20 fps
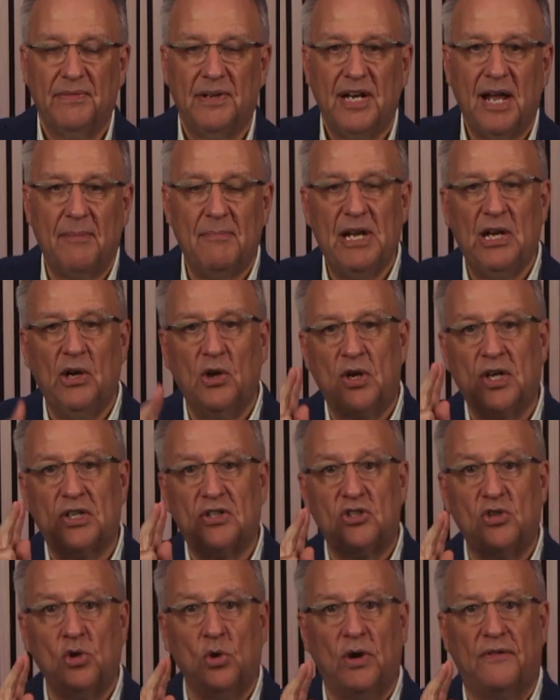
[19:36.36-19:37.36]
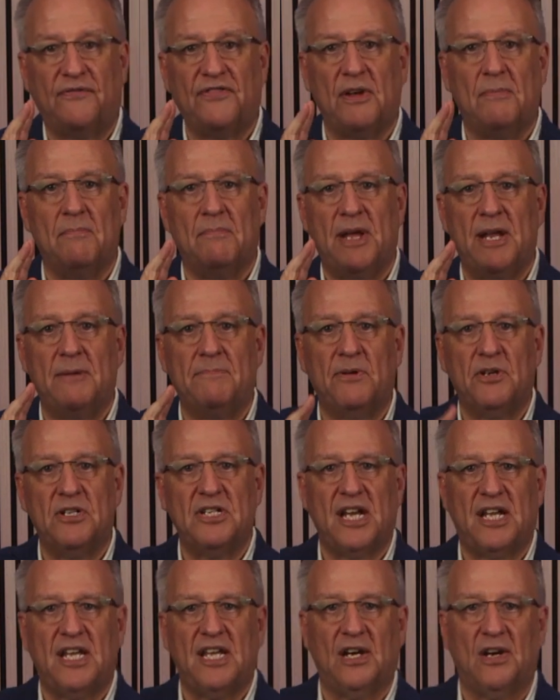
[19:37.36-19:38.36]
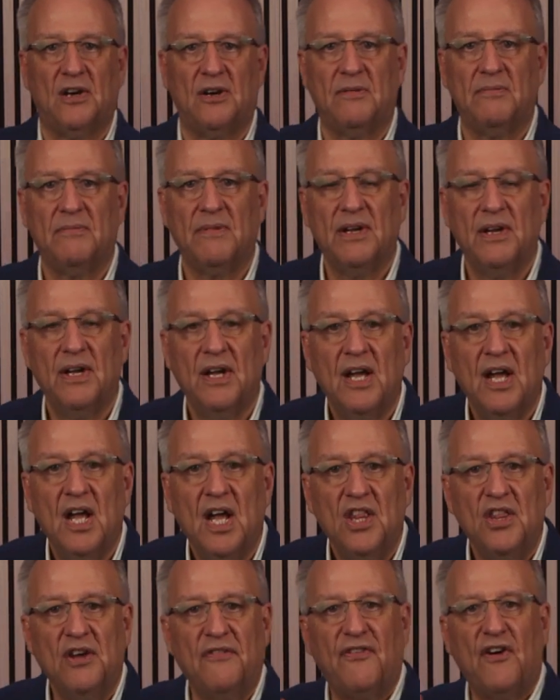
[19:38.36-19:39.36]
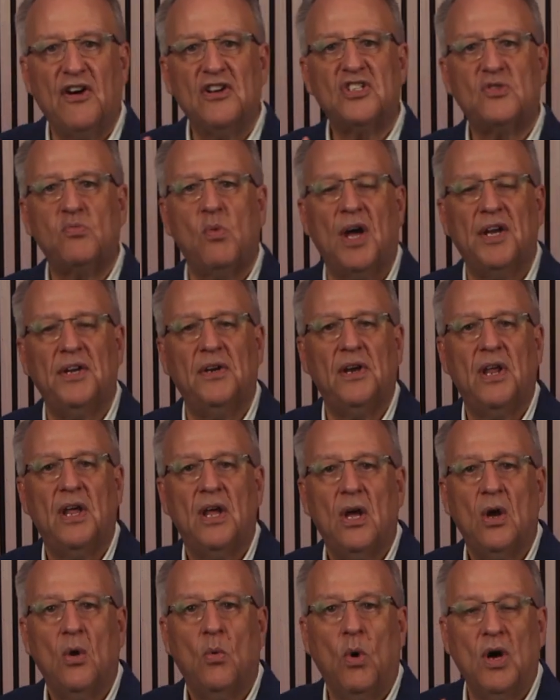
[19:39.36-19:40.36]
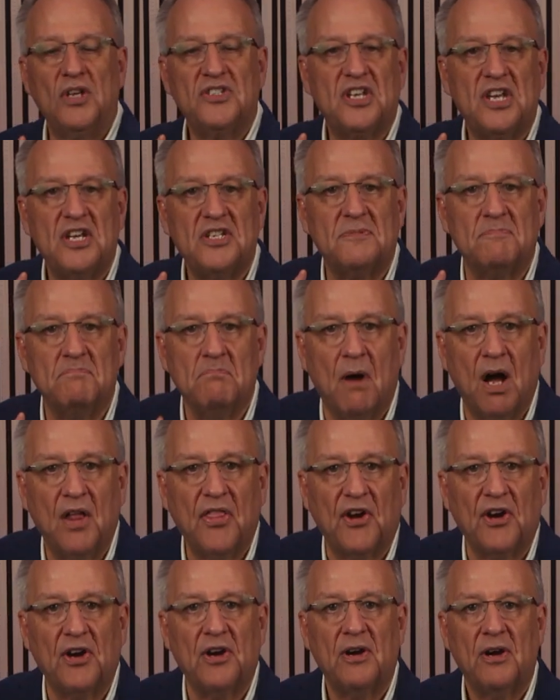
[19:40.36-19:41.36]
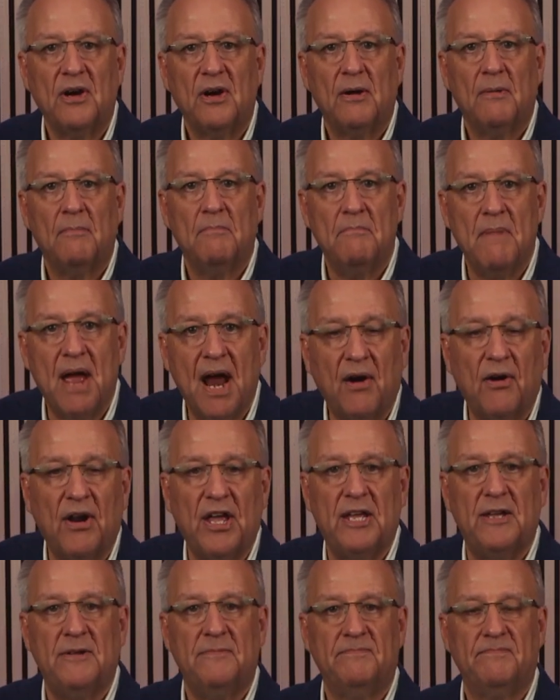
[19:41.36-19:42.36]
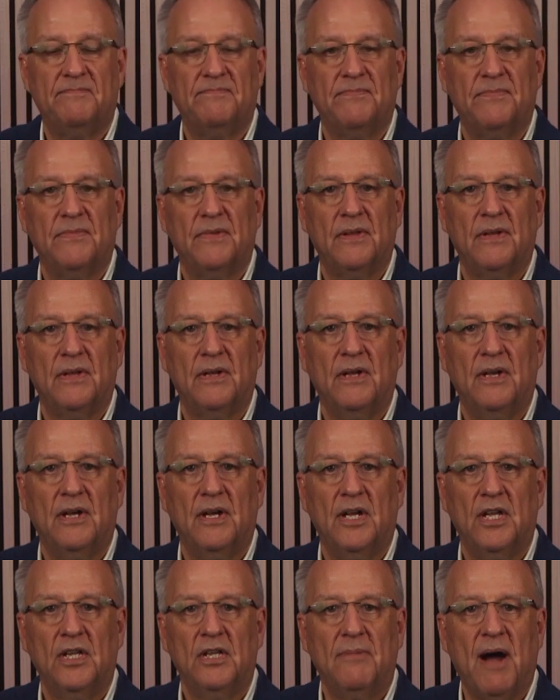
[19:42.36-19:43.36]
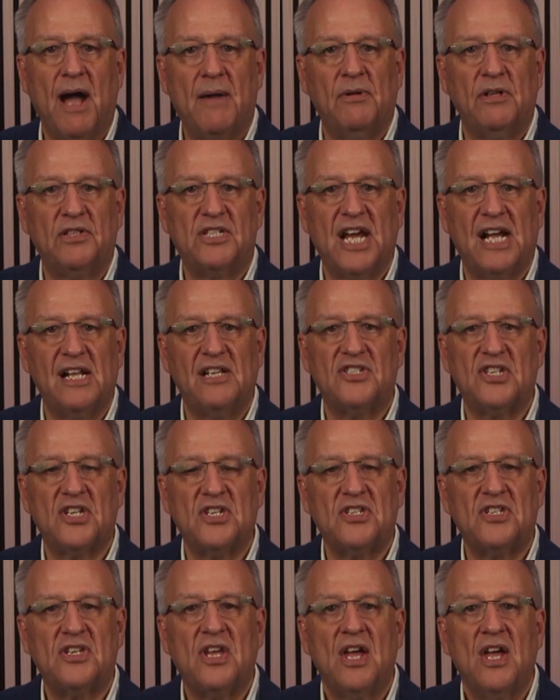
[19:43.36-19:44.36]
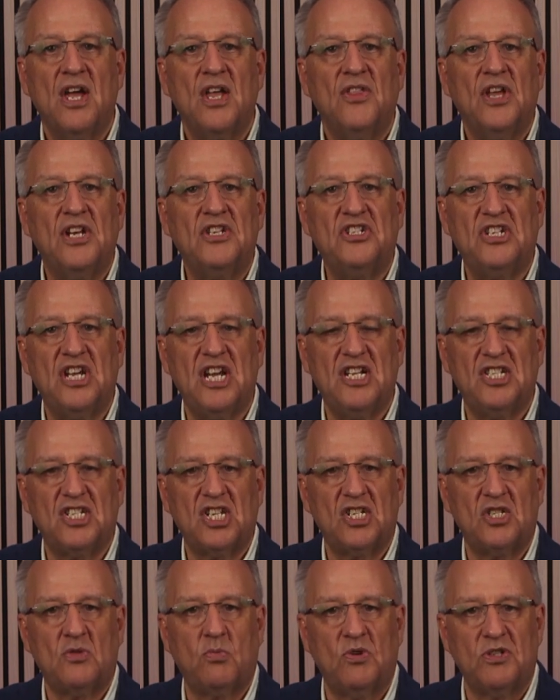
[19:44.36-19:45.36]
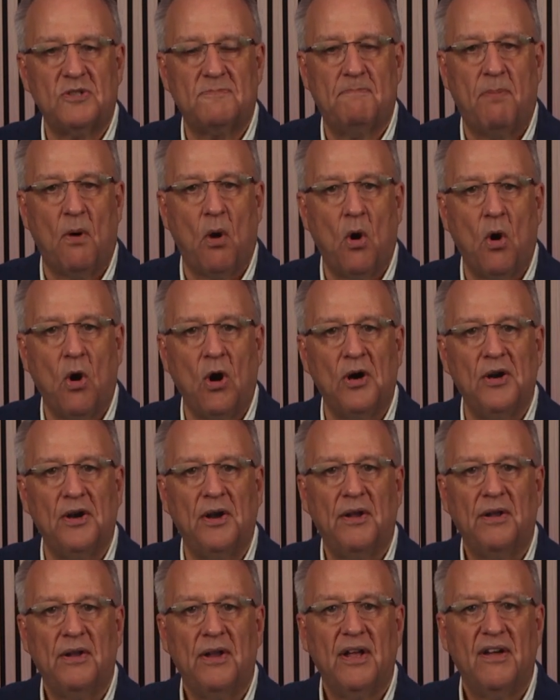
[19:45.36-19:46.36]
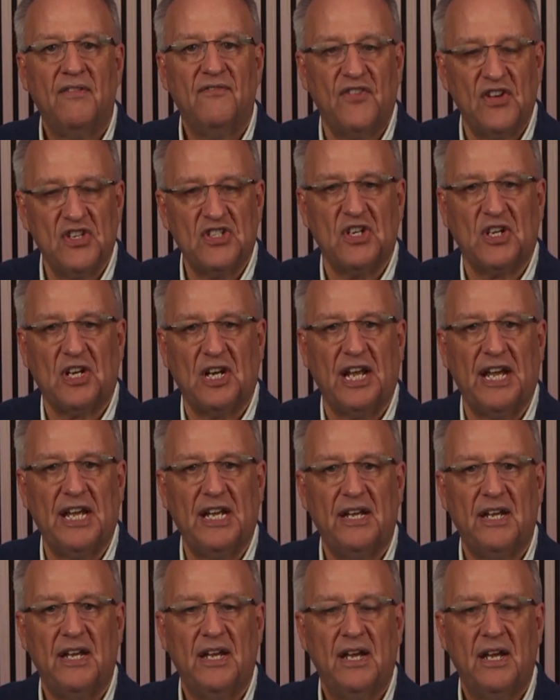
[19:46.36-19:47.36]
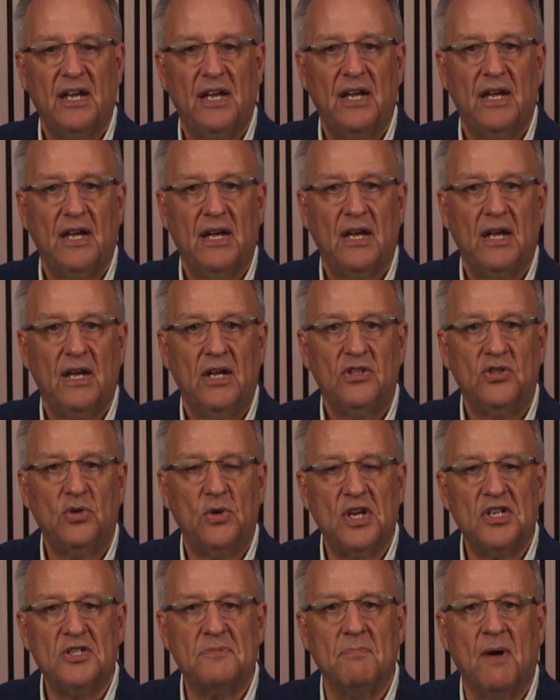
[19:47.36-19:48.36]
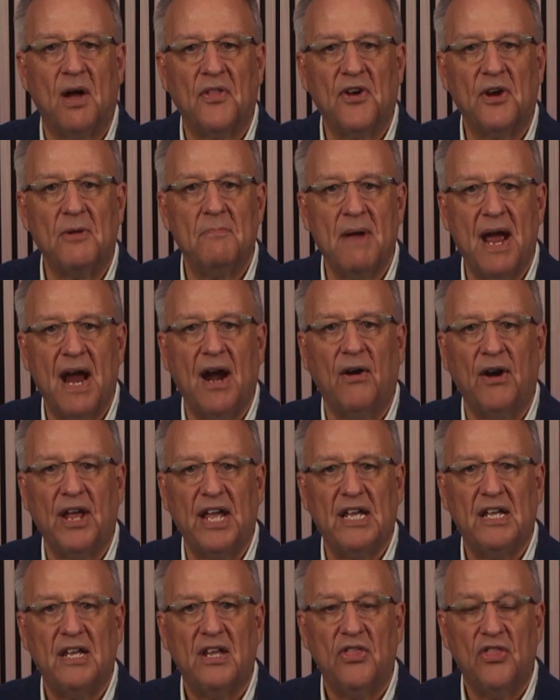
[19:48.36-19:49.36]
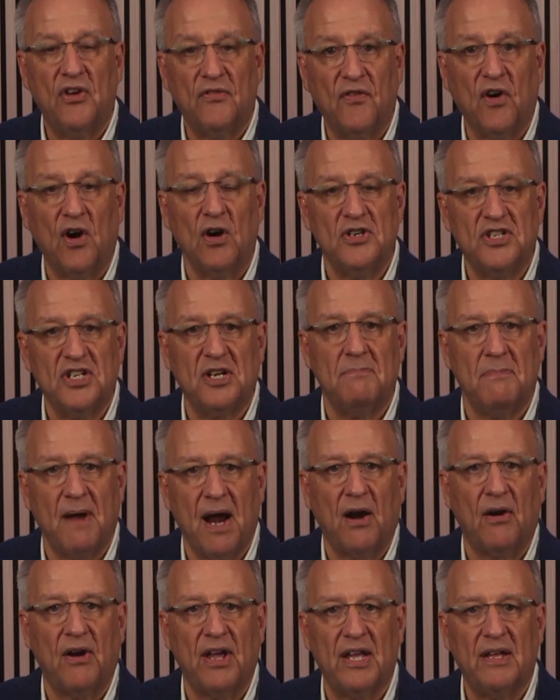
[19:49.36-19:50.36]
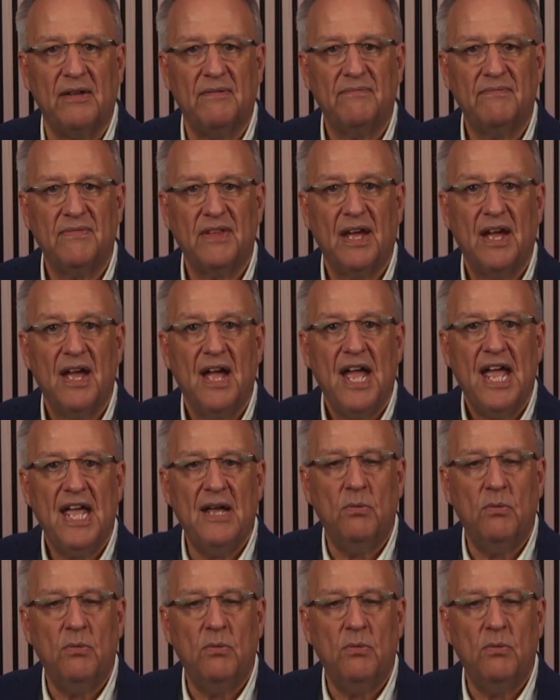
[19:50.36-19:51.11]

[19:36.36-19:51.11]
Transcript: Let me look at two of them in particular. The first one was his mother, Mary. The Bible tells us that Jesus was born physically to his mother, Mary, the Virgin Mary. He